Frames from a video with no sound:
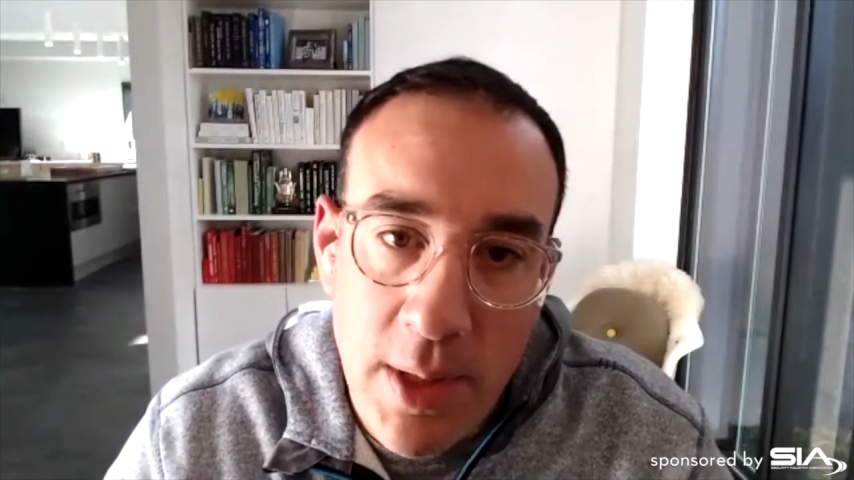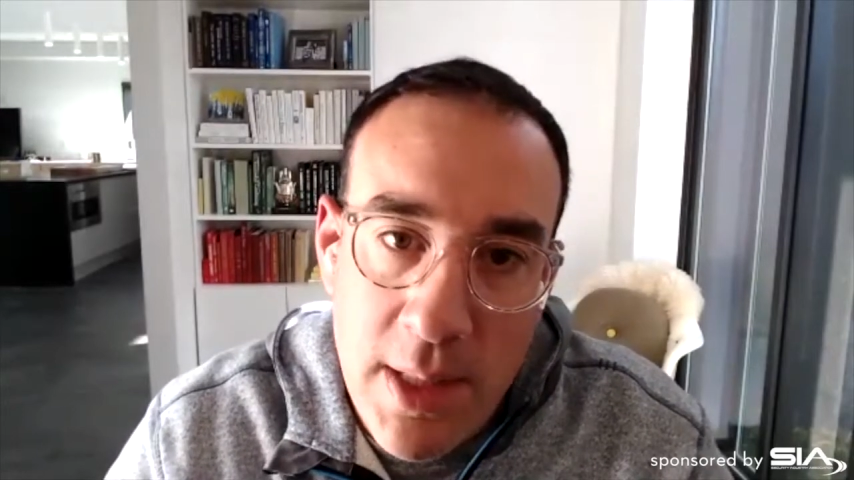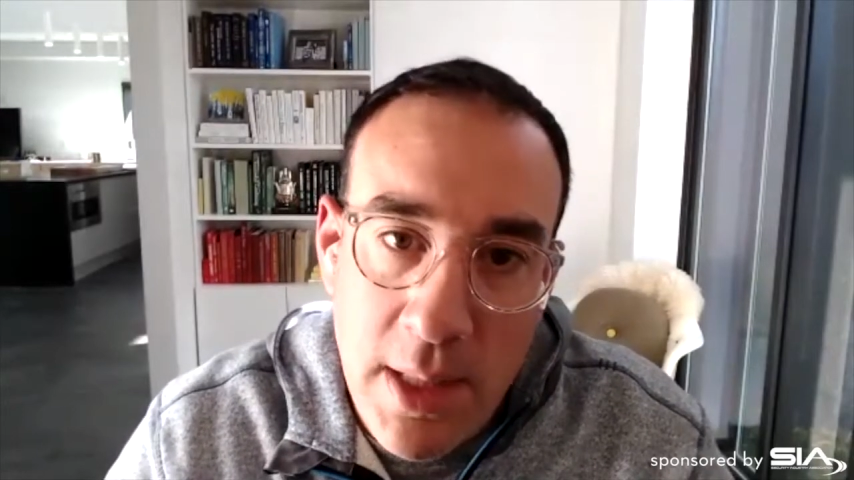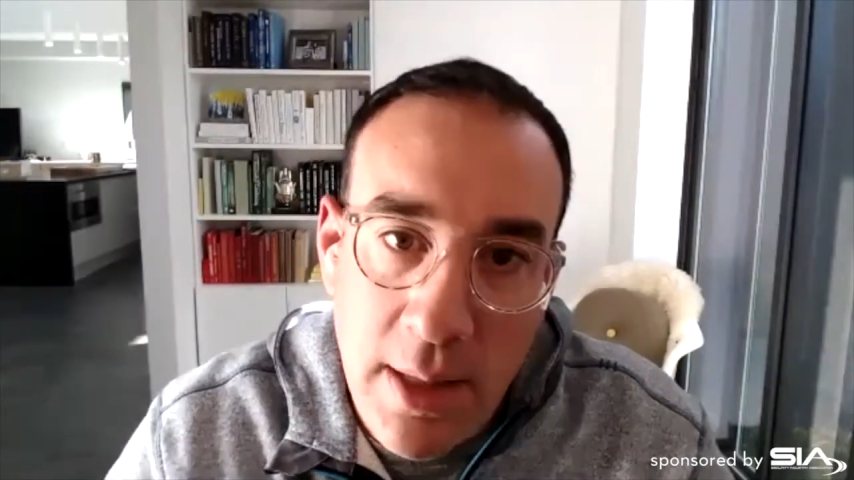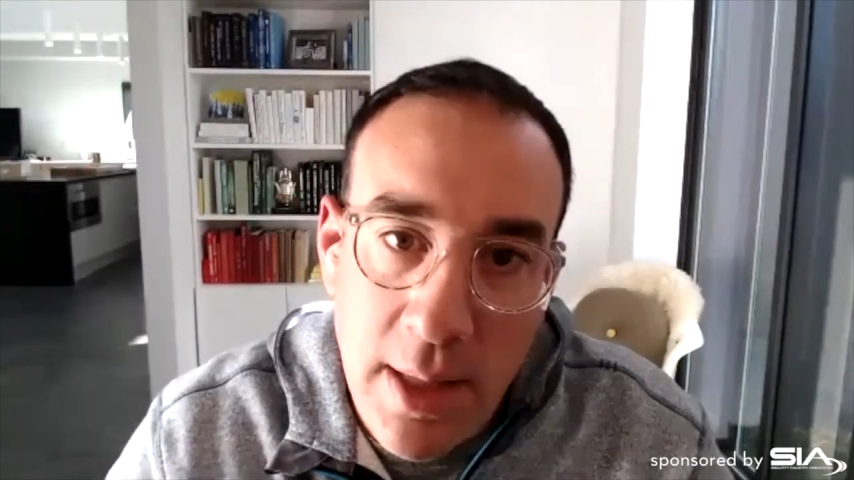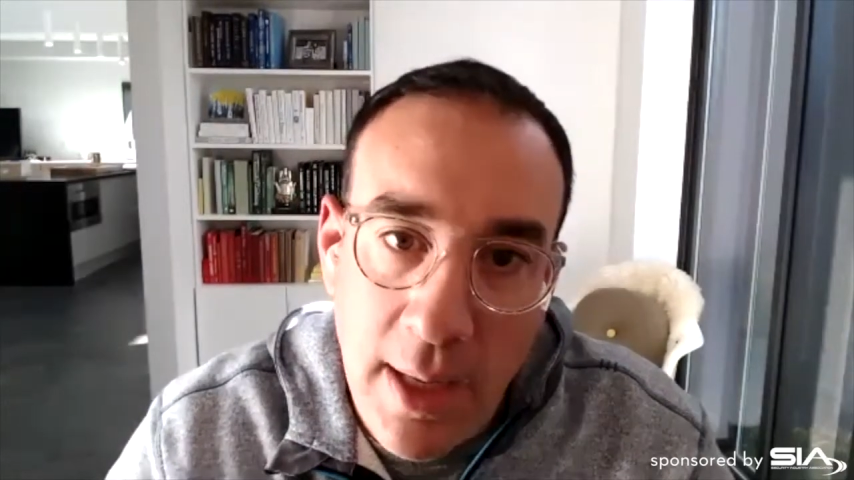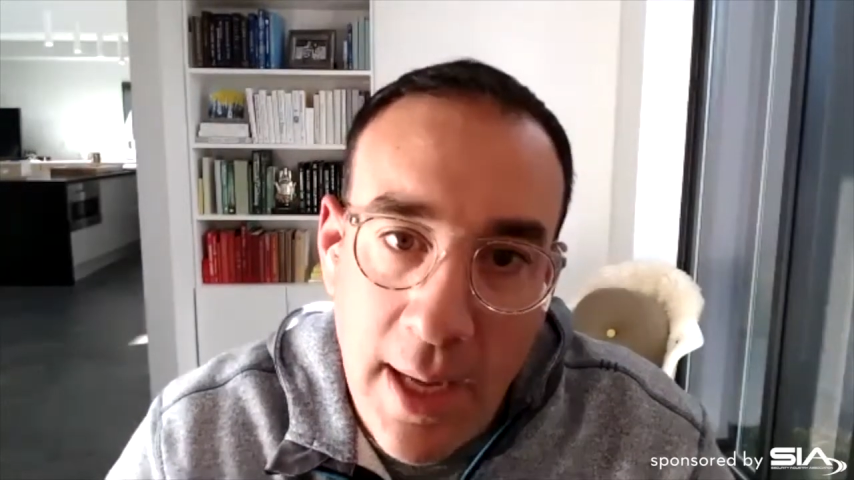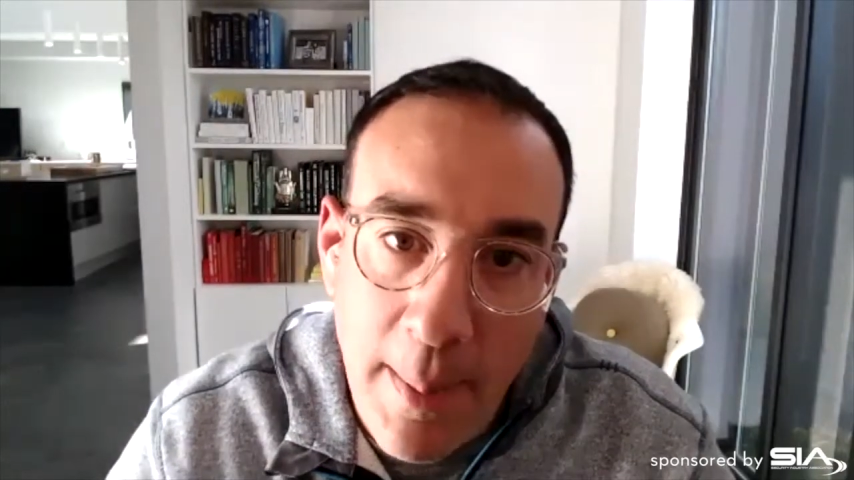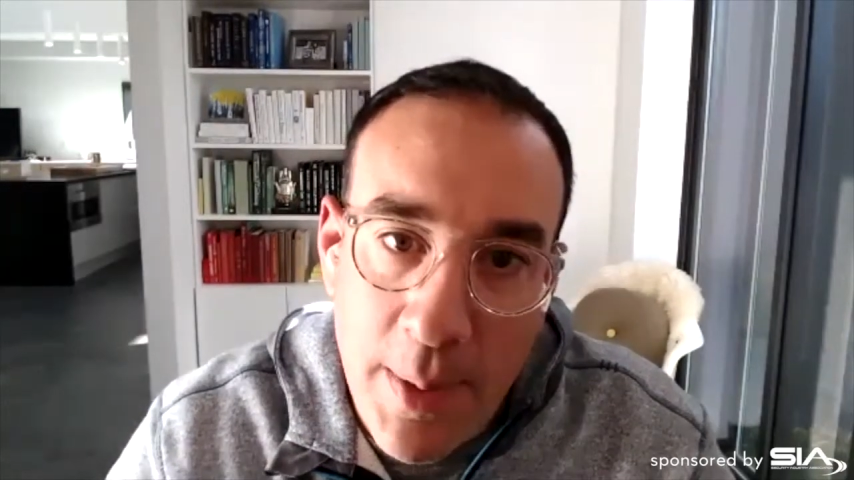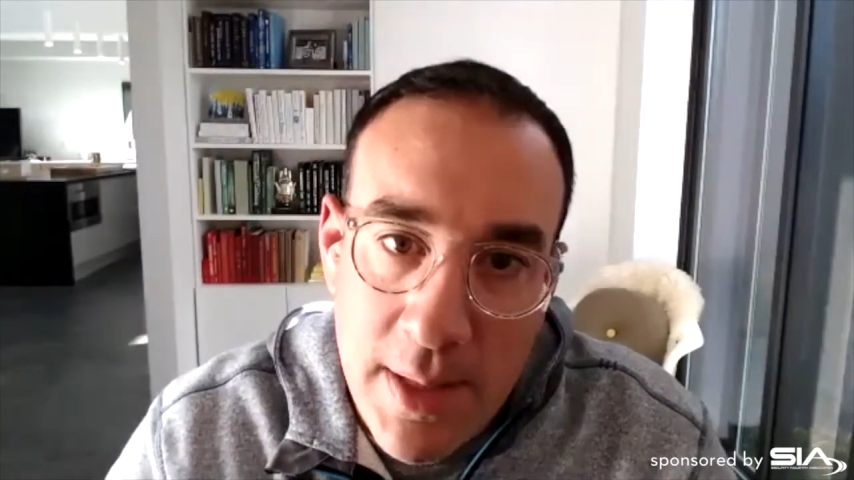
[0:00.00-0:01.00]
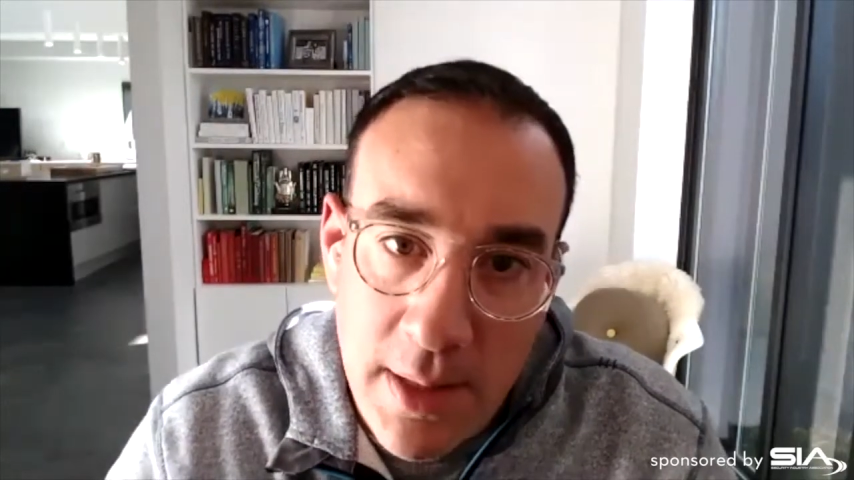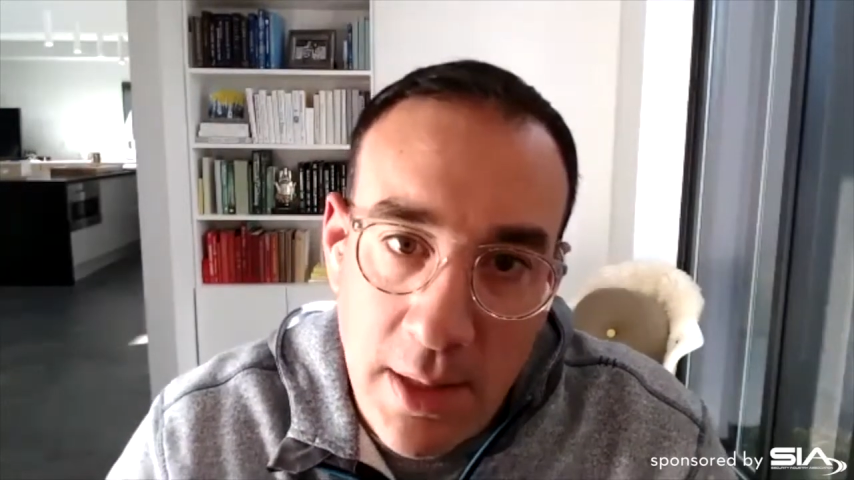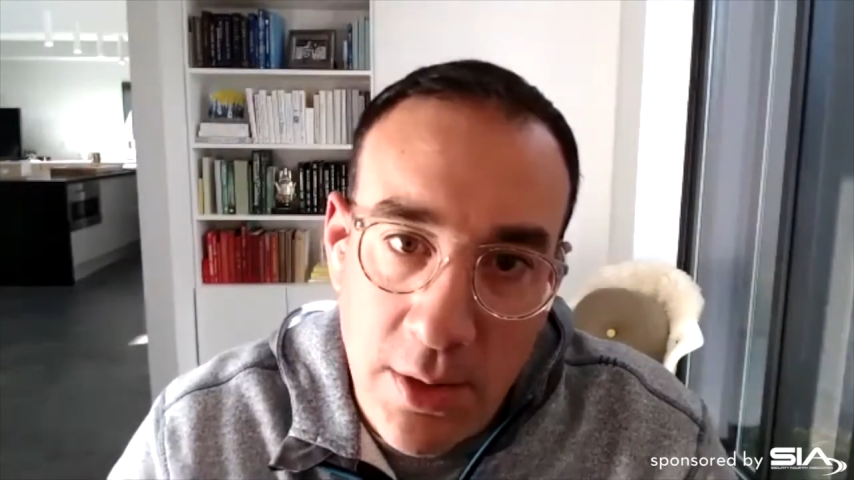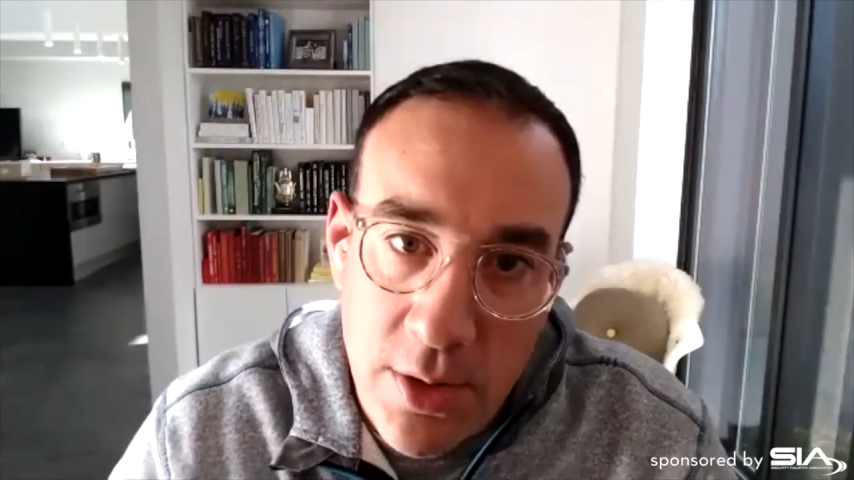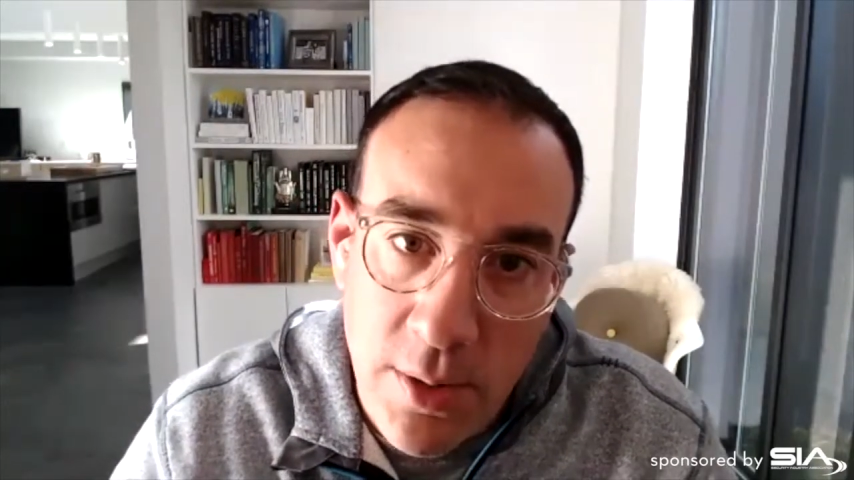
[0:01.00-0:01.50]
see that happens in the
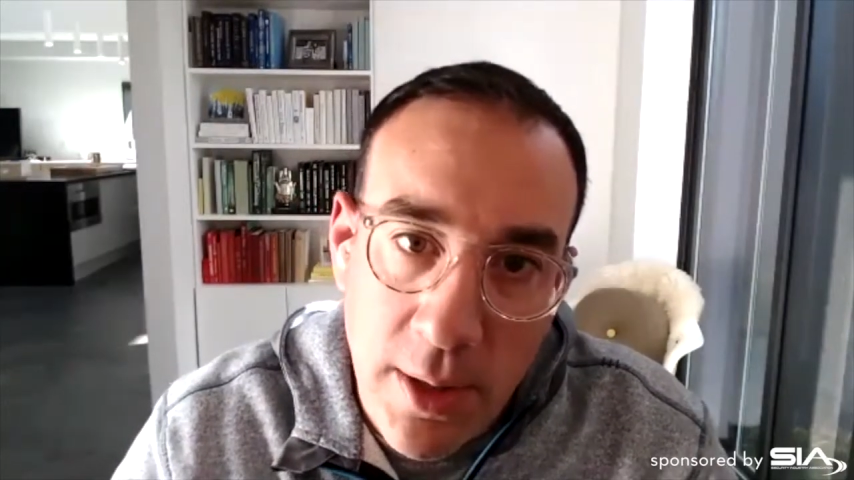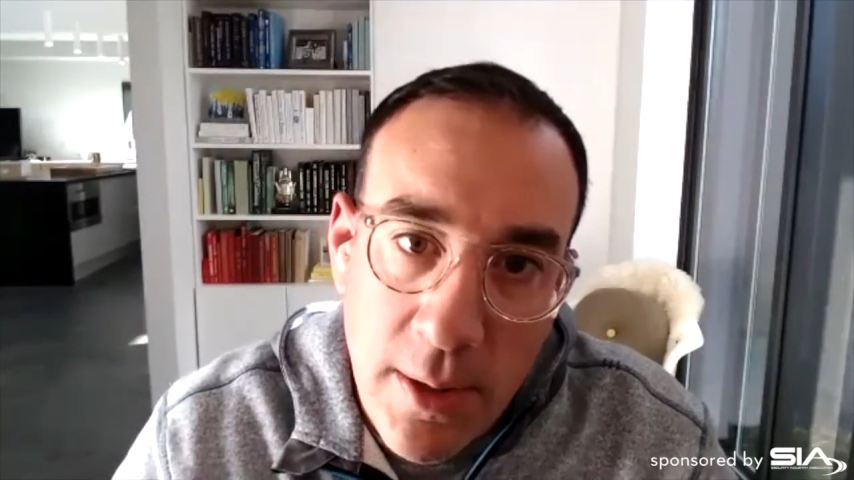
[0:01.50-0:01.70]
industry?